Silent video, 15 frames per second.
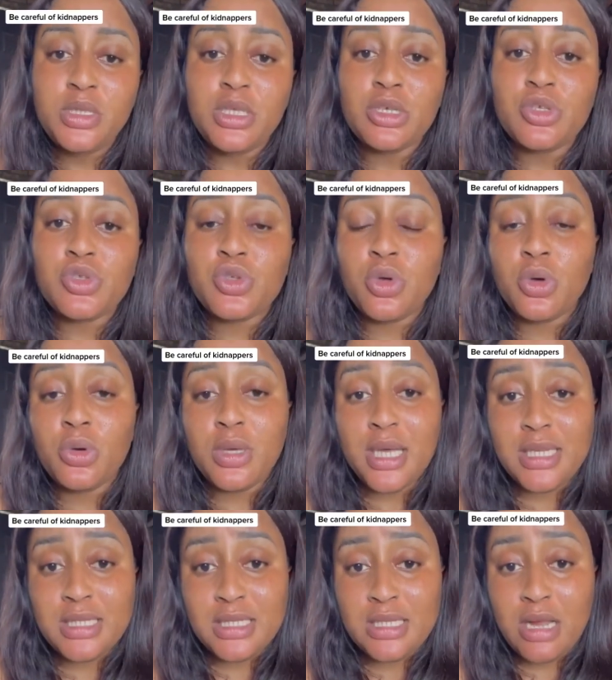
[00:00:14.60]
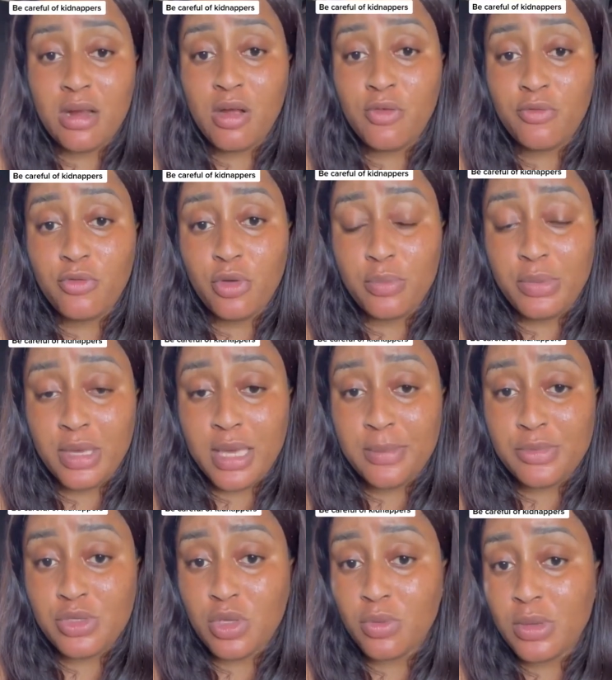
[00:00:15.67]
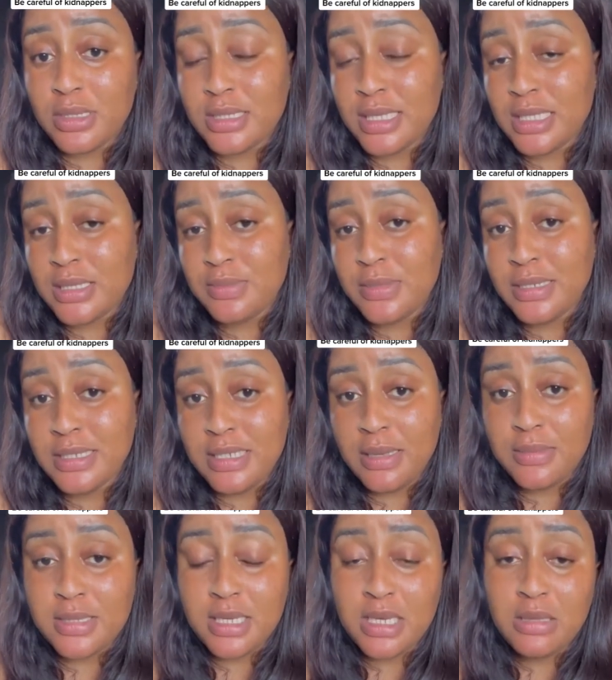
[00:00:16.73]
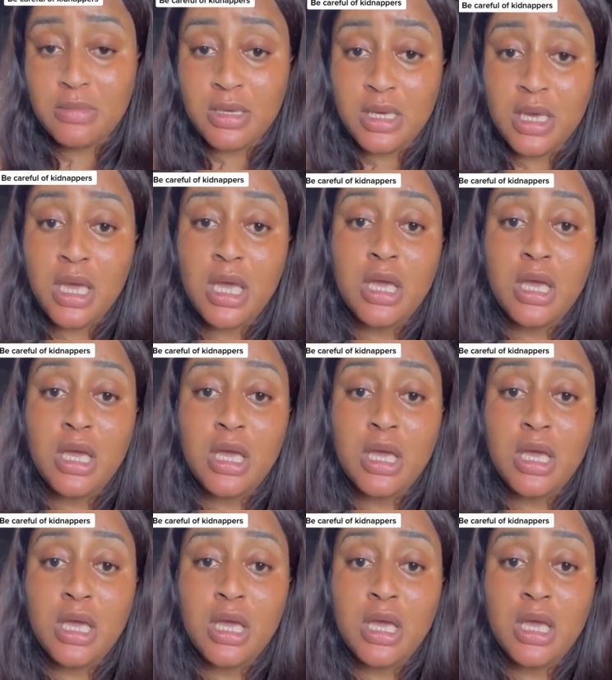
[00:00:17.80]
So yesterday around 4 p.m. someone sent me a DM telling me